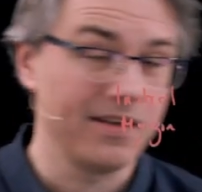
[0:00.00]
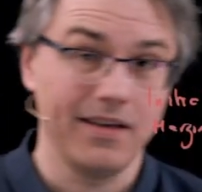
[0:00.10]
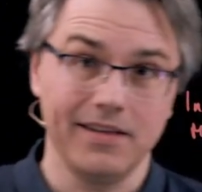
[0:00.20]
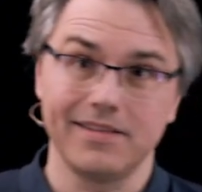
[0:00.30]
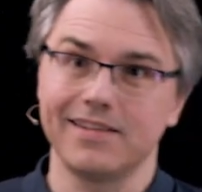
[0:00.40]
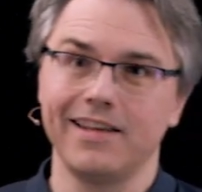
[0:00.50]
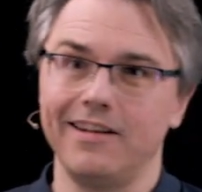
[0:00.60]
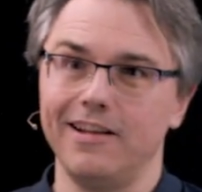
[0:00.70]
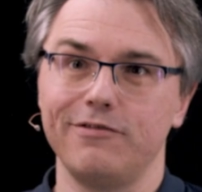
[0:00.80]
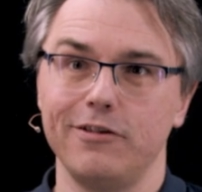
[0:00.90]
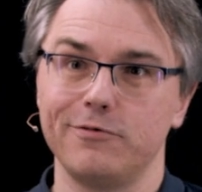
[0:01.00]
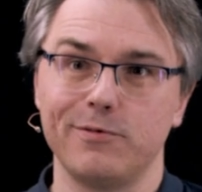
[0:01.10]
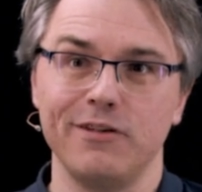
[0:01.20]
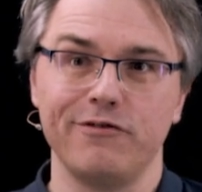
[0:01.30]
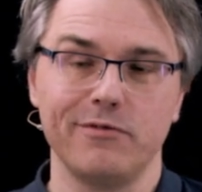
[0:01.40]
It's at a level of
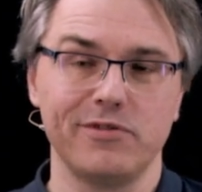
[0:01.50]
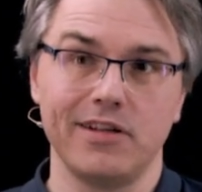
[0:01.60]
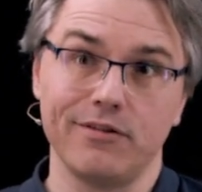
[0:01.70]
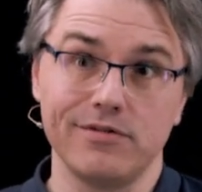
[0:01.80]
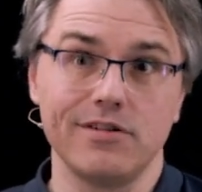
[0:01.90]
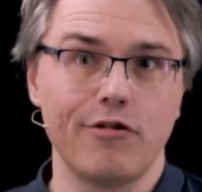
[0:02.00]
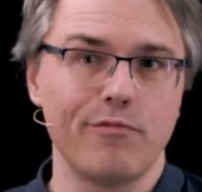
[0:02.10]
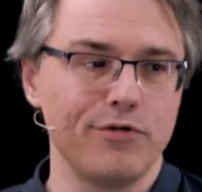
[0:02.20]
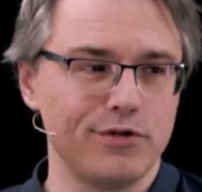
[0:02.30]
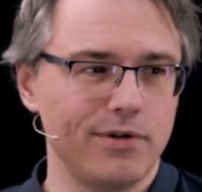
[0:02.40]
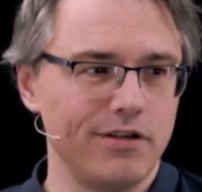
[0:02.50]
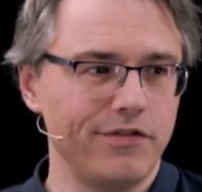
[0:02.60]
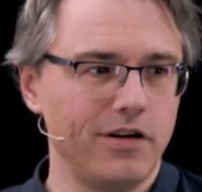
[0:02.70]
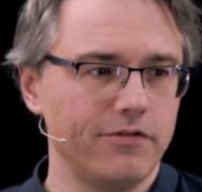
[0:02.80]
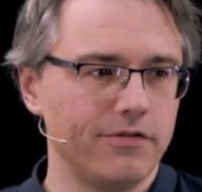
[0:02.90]
25% or
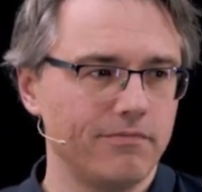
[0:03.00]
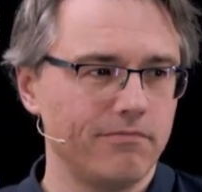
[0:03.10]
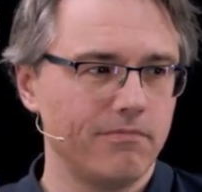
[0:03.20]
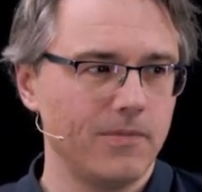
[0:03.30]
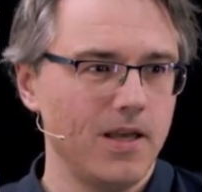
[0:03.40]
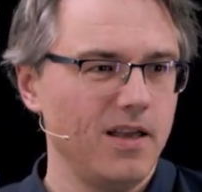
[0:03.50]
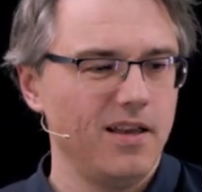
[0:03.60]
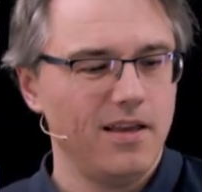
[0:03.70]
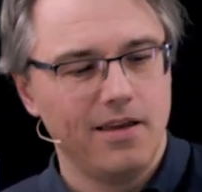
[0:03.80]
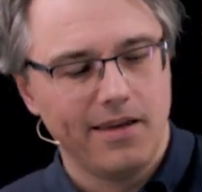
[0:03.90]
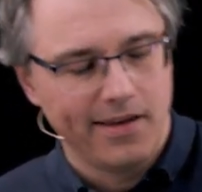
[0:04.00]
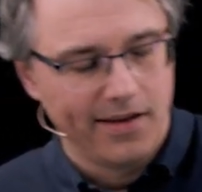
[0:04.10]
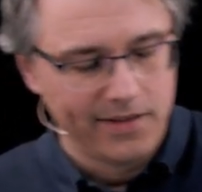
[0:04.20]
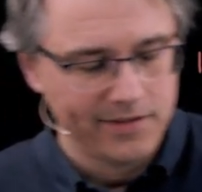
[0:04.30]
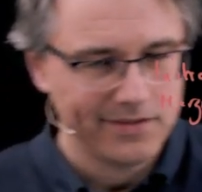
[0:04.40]
0.25.
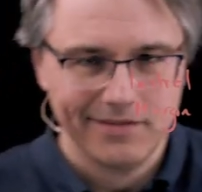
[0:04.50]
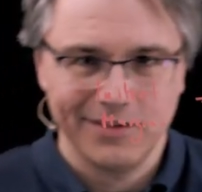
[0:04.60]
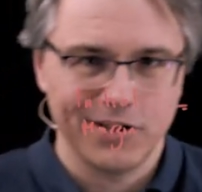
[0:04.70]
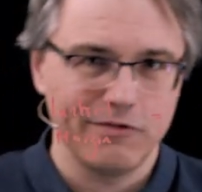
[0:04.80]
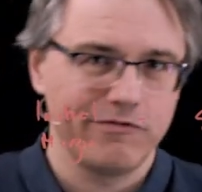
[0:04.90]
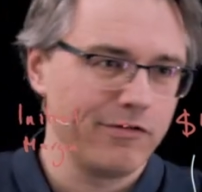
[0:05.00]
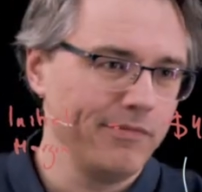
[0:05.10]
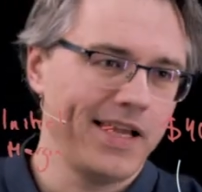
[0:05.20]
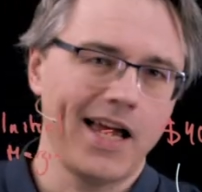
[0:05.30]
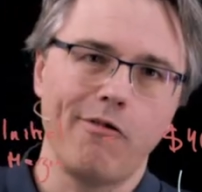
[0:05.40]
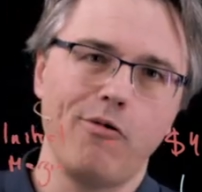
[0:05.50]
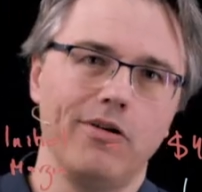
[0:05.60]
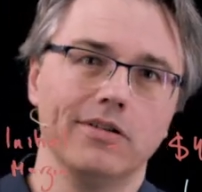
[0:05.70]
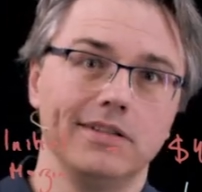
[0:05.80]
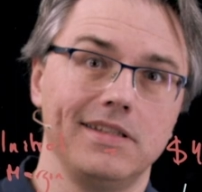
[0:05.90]
And, you know, from now
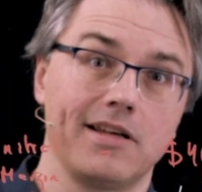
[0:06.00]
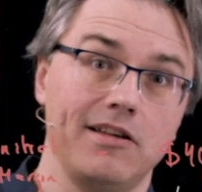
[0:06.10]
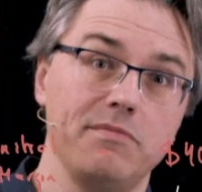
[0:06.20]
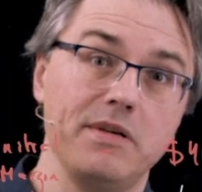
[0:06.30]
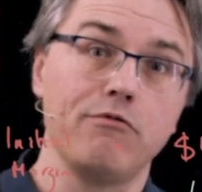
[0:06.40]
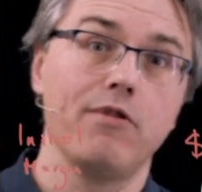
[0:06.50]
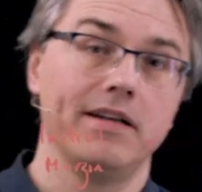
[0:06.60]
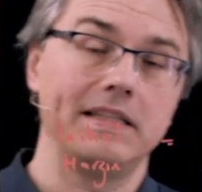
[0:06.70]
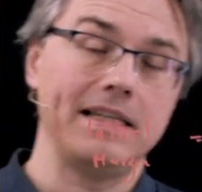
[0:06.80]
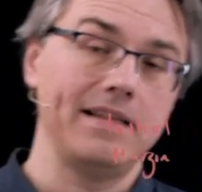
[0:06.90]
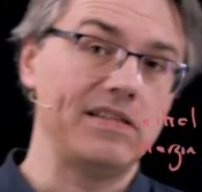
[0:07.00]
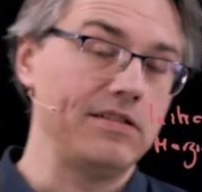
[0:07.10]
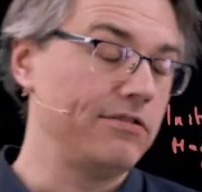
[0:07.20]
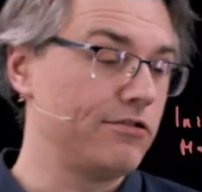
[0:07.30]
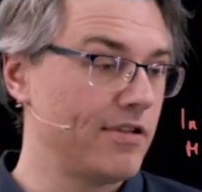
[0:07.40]
on, it's going to be quite
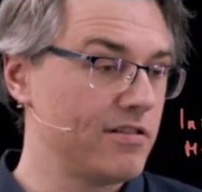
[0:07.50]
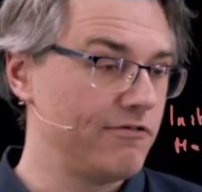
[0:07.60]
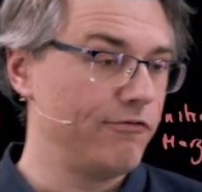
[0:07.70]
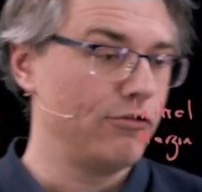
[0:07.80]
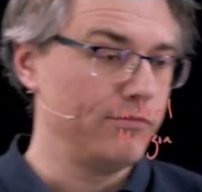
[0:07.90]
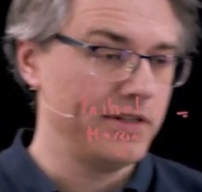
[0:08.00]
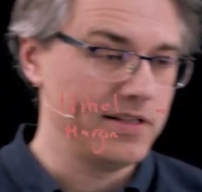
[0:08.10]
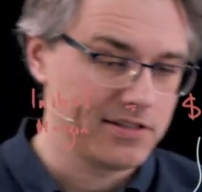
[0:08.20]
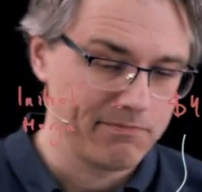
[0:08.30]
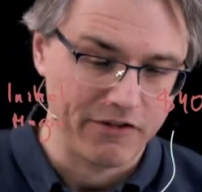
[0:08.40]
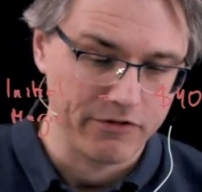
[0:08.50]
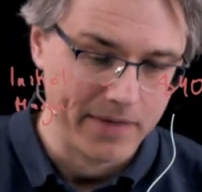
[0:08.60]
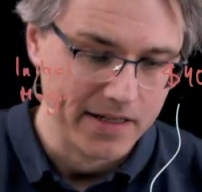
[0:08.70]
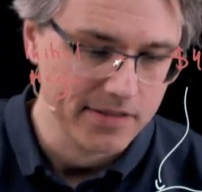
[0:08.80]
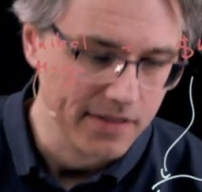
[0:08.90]
easy to transform this
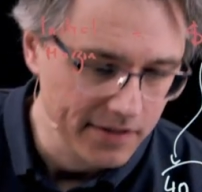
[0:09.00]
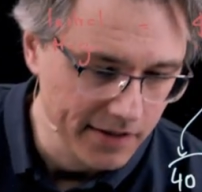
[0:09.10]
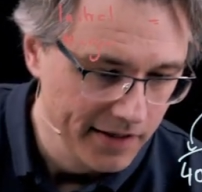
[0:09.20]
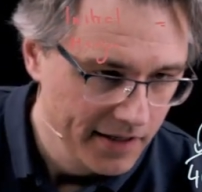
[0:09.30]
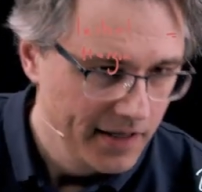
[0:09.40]
mathematically.